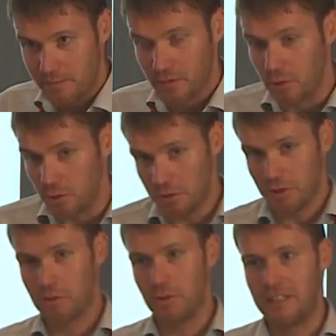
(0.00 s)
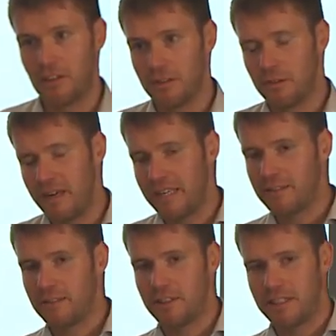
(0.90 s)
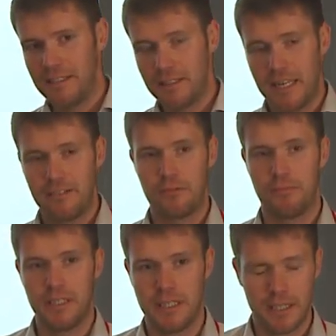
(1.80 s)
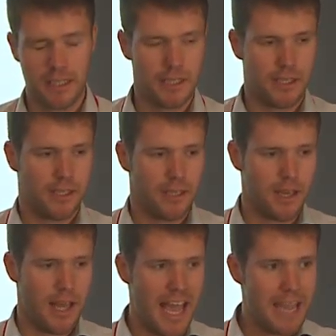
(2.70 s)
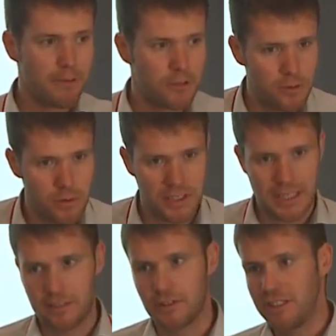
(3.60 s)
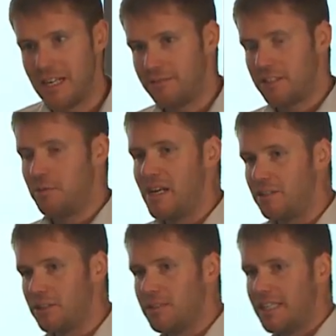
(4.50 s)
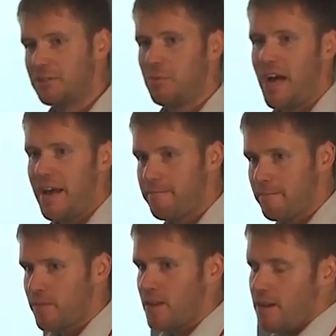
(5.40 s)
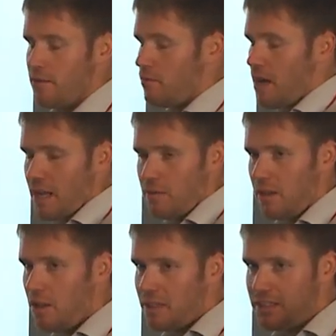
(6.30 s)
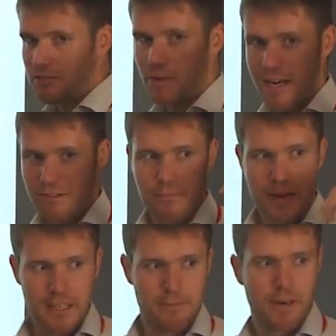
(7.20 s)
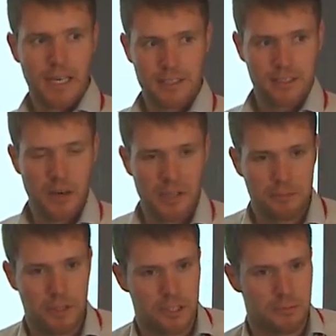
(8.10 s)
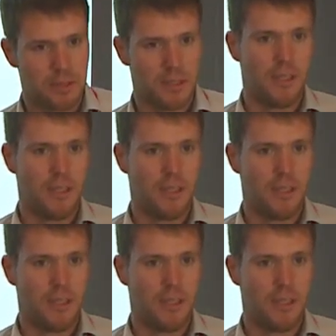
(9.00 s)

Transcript: to use the tool in order to make it a success and to be able to assess ourselves as well. So that's why I will always try to make the price as low as possible.